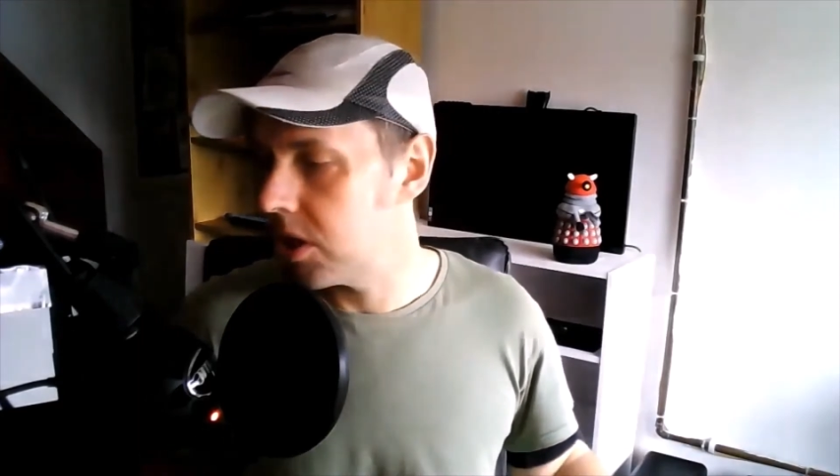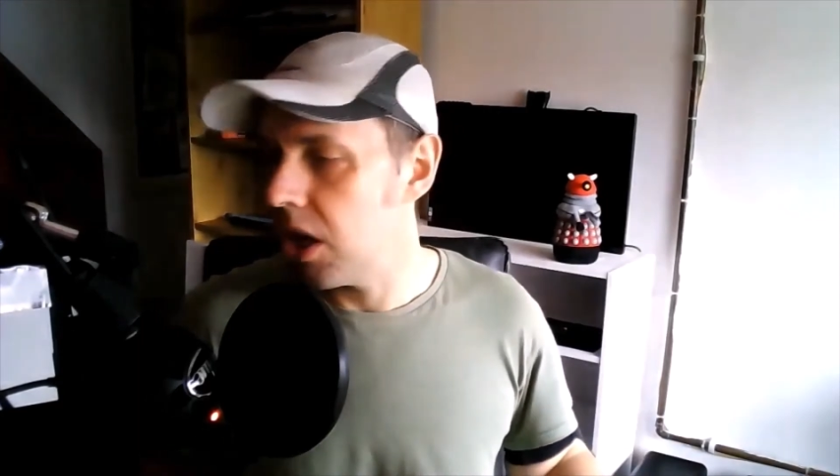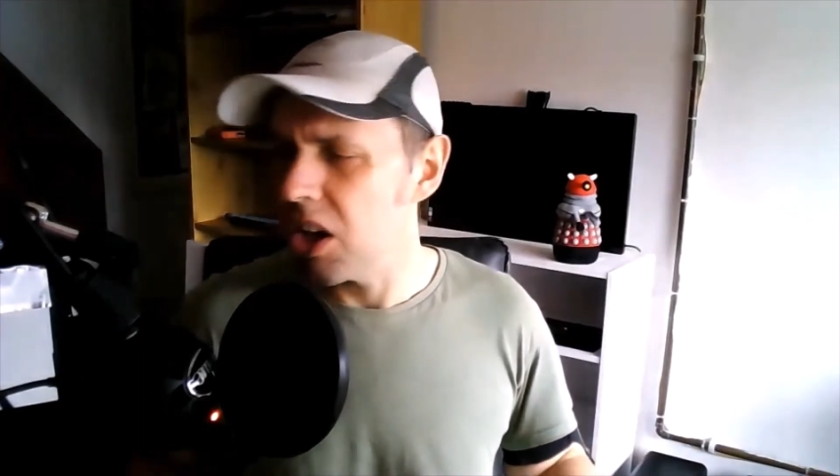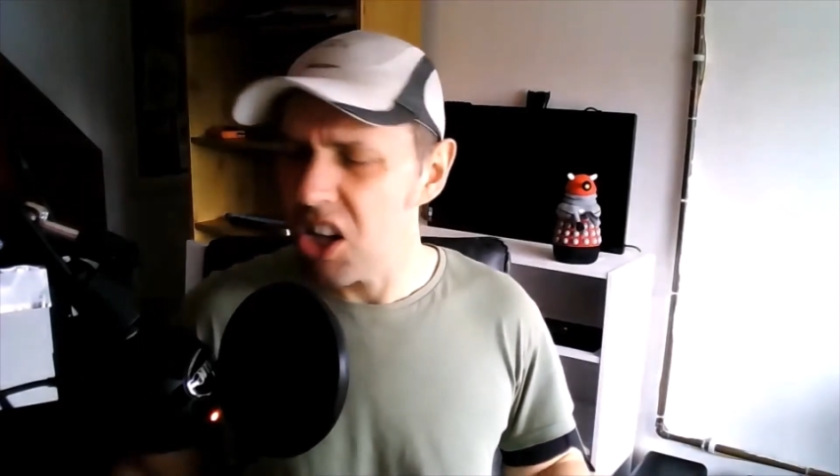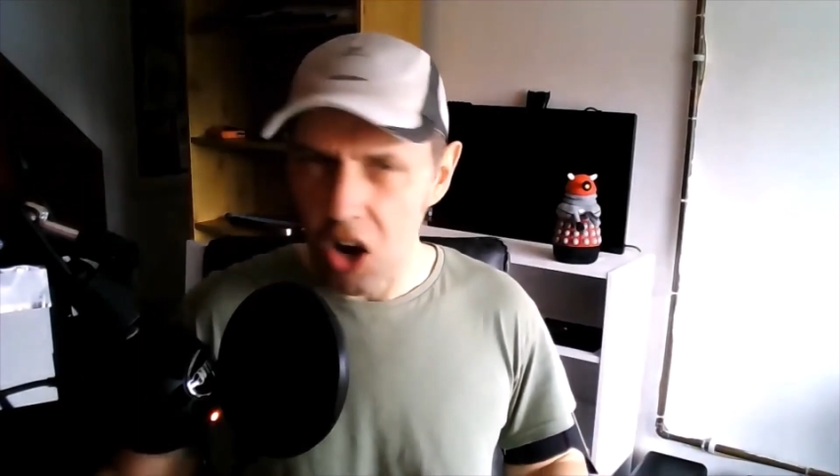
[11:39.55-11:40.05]
the
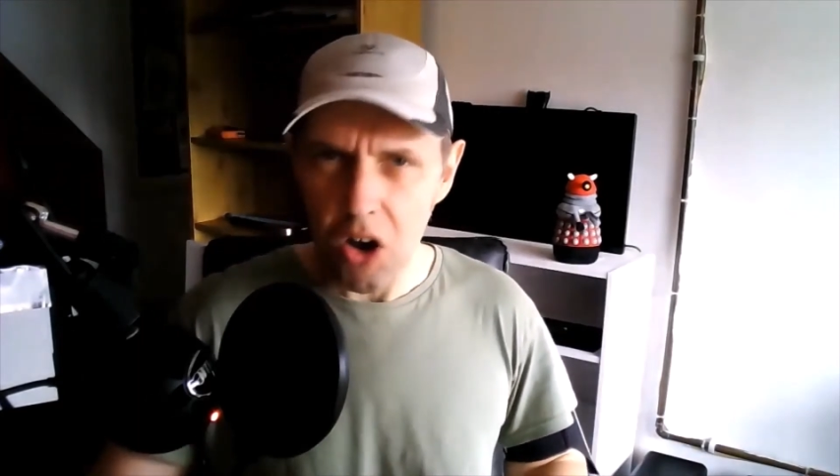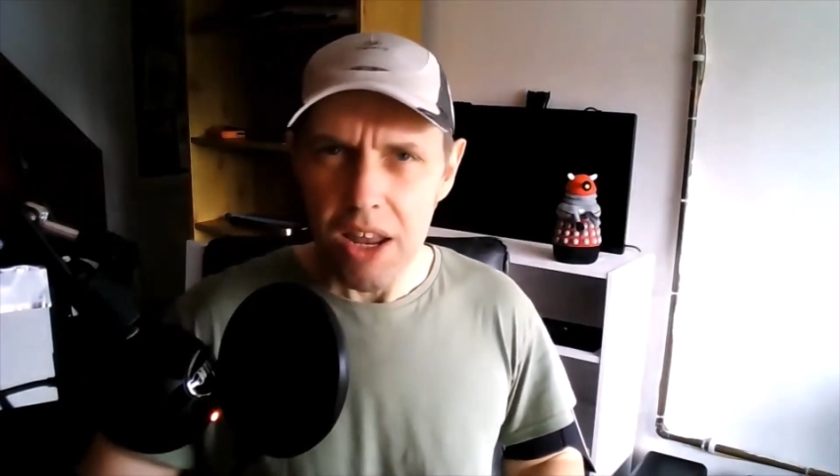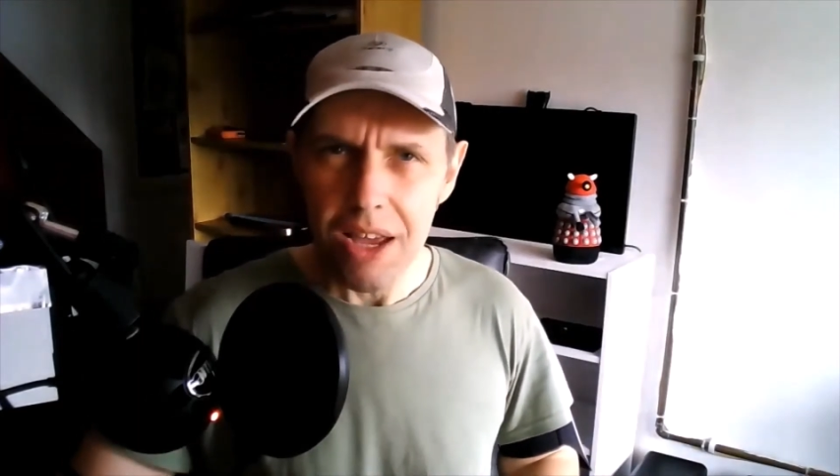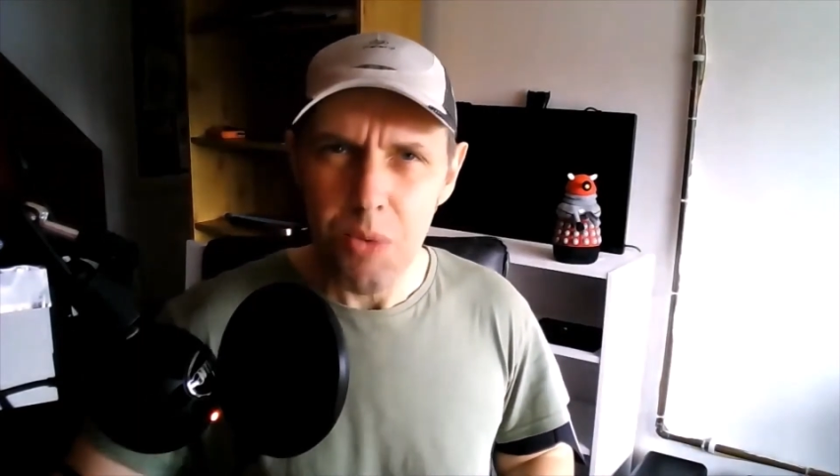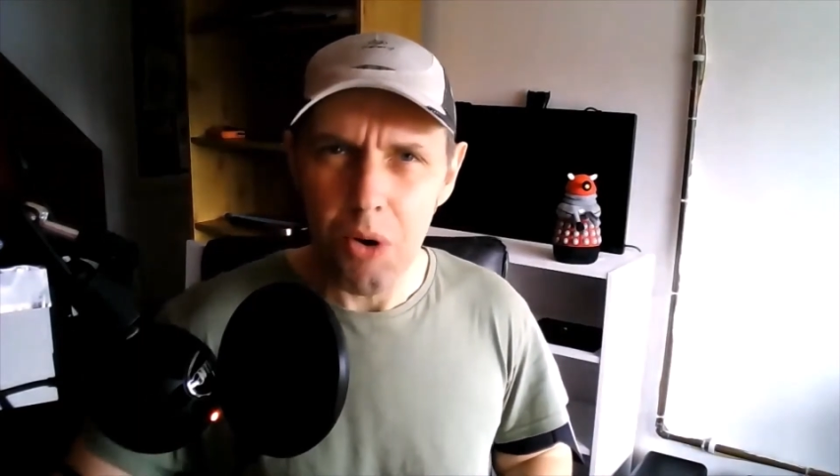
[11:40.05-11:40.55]

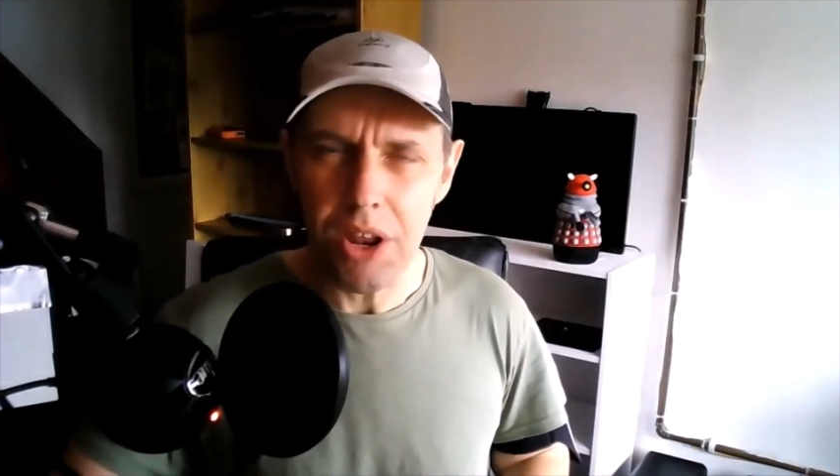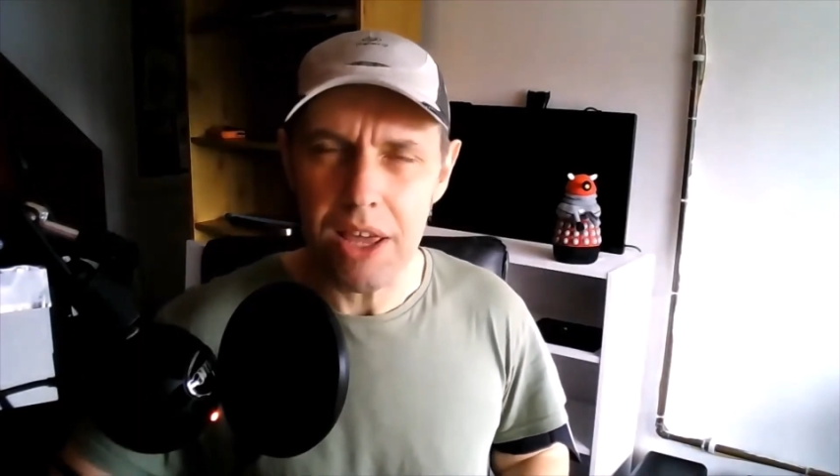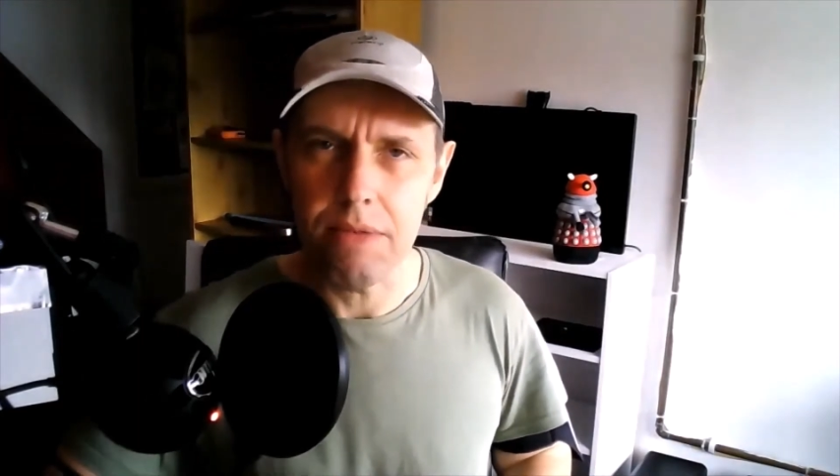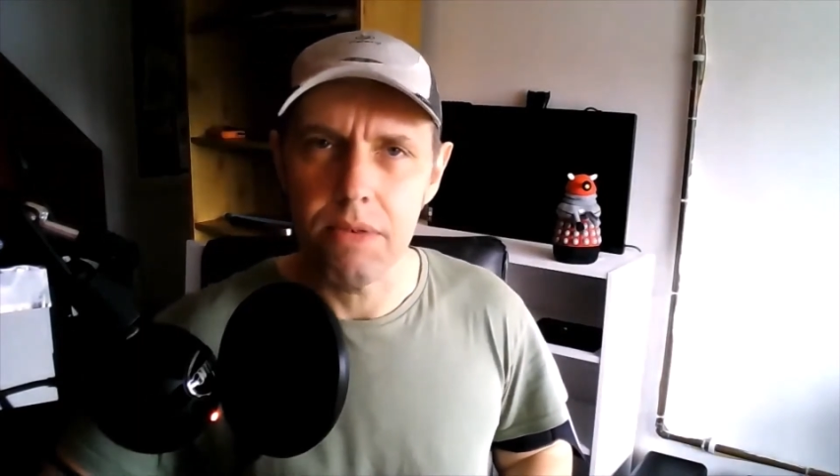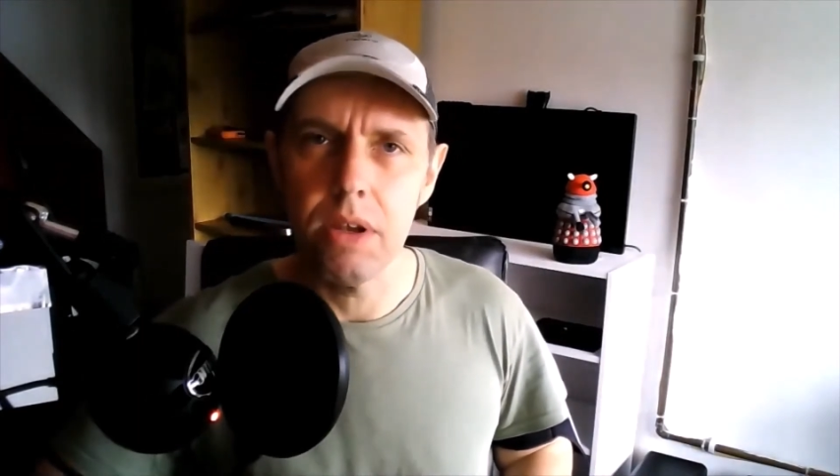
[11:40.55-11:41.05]
iconic one
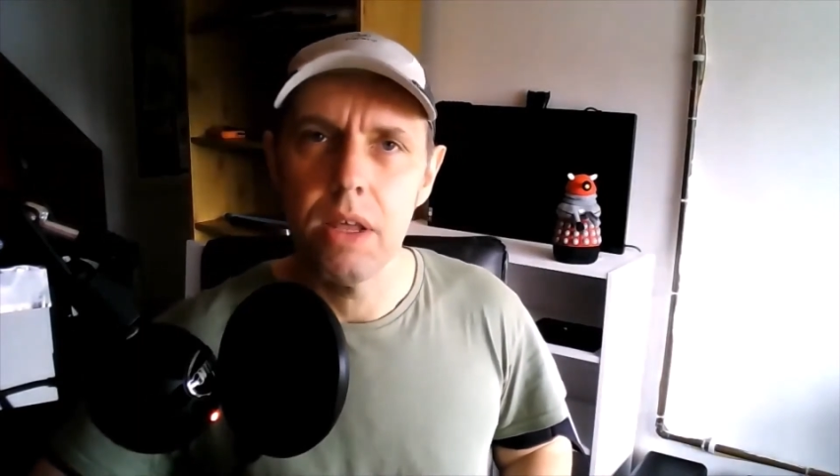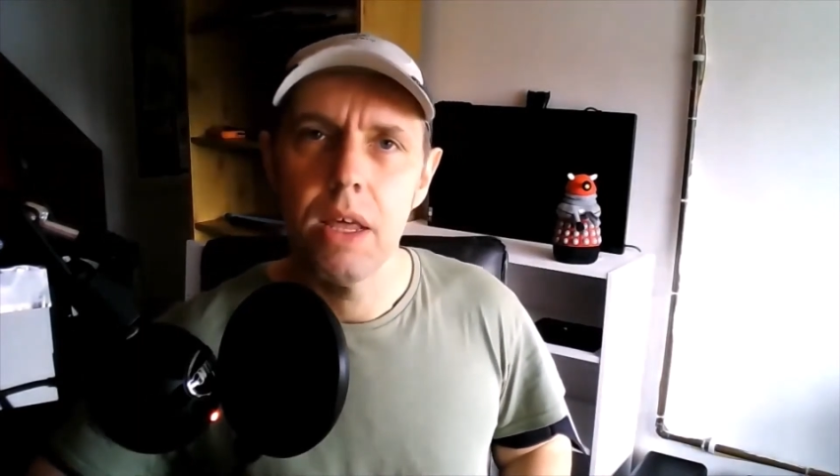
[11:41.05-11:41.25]
even,